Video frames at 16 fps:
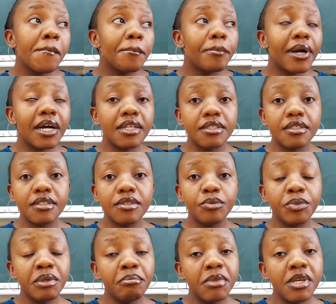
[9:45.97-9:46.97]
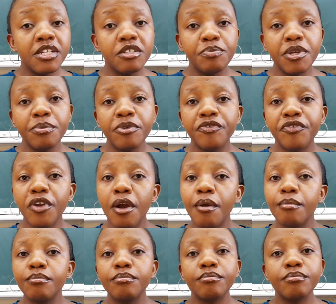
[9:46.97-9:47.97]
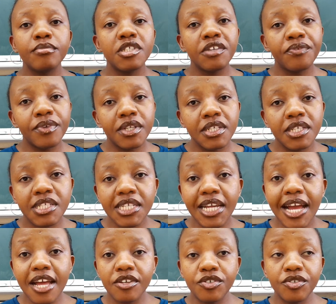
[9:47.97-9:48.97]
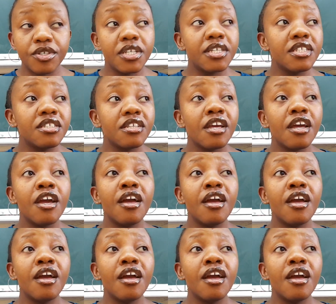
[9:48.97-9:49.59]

But we meet people from different countries,